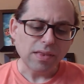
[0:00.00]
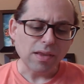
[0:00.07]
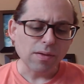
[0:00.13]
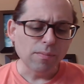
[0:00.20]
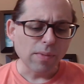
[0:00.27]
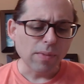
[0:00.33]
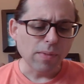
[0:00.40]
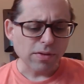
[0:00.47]

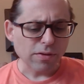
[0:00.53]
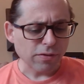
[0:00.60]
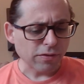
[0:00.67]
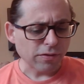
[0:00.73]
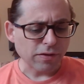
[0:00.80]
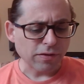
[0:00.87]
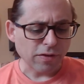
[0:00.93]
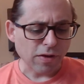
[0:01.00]
Maybe there's
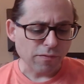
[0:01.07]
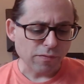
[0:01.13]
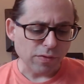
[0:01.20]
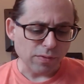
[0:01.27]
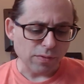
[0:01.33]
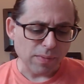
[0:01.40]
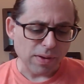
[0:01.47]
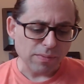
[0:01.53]
discomfort,
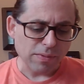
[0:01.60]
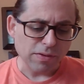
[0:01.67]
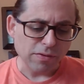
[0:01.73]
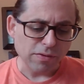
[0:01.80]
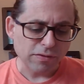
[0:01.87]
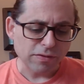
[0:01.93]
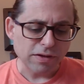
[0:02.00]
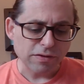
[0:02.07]
maybe
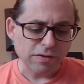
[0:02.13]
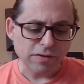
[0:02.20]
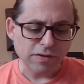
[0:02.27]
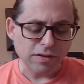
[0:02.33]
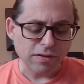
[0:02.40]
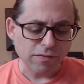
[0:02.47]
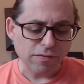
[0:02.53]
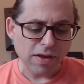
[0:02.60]
there's tension
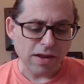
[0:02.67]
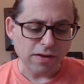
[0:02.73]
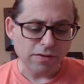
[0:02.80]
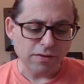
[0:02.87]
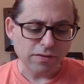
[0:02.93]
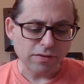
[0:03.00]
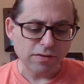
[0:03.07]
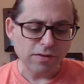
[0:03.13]
in the
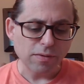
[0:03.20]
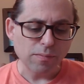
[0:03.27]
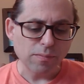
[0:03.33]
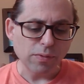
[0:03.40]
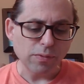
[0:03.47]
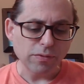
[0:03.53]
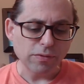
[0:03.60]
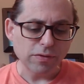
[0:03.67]
face,
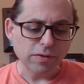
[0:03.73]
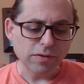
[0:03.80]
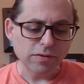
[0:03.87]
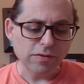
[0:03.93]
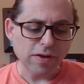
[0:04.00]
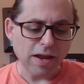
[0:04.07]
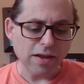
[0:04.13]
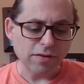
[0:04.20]
temples,
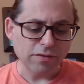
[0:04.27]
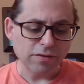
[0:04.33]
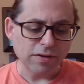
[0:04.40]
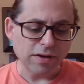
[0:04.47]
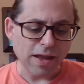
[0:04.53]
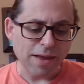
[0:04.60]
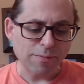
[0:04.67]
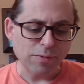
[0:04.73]
chest, and
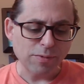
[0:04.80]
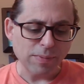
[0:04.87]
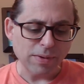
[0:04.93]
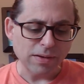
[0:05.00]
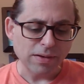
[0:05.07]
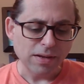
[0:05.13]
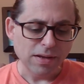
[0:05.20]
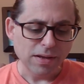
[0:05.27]
abdomen,
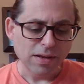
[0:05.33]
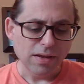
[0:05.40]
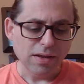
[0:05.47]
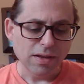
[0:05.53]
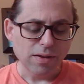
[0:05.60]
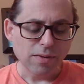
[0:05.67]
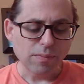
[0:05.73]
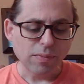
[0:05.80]

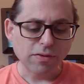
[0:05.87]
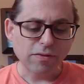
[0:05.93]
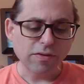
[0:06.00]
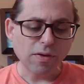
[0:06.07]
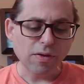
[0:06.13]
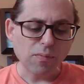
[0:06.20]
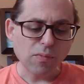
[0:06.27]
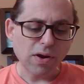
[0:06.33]
but
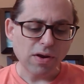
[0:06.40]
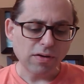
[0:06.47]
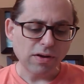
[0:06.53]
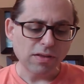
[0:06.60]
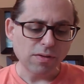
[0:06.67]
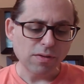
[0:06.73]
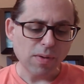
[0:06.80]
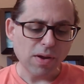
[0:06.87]
somewhere in
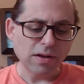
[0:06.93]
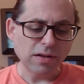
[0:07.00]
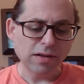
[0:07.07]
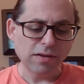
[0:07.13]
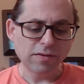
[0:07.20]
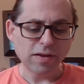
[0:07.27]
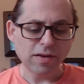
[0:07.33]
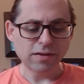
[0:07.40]
the bodily
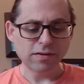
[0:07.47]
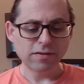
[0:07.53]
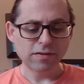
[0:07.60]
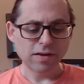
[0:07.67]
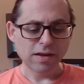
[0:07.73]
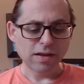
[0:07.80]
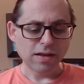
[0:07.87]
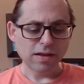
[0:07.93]
sense,
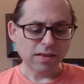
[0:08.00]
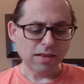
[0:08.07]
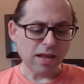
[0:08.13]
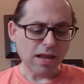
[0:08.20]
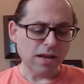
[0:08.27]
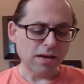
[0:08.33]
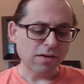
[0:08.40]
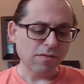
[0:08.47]
the
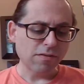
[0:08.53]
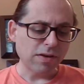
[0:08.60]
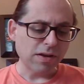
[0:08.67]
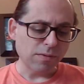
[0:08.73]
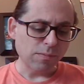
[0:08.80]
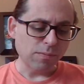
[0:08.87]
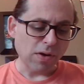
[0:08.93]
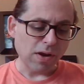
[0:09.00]
end of an
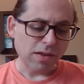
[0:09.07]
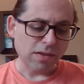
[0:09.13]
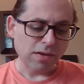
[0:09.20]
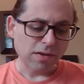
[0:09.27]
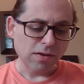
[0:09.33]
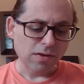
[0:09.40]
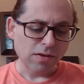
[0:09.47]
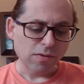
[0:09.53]
in breath,
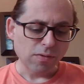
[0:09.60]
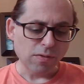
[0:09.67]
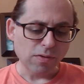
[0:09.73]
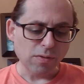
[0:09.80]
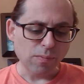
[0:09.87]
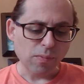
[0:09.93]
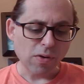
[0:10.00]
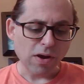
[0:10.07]
or in
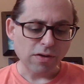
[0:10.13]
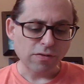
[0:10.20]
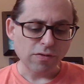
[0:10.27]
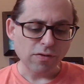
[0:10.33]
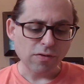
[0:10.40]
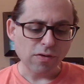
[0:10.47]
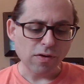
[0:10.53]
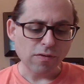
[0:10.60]
the
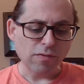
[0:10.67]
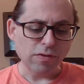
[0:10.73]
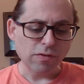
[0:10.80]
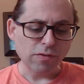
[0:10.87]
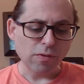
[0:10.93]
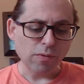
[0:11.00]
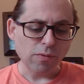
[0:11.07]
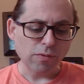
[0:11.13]
pressure of the
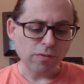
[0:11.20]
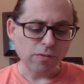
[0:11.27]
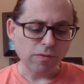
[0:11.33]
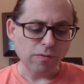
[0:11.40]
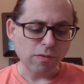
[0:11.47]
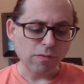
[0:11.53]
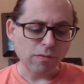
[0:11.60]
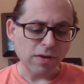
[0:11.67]
soles of
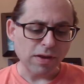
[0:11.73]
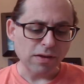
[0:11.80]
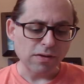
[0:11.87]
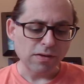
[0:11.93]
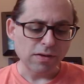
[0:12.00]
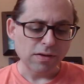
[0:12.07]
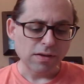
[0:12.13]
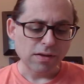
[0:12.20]
your feet,
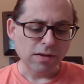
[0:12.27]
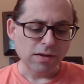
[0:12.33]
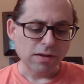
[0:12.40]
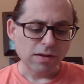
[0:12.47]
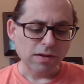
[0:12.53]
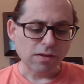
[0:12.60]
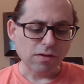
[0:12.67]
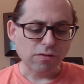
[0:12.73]

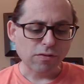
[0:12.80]
there's a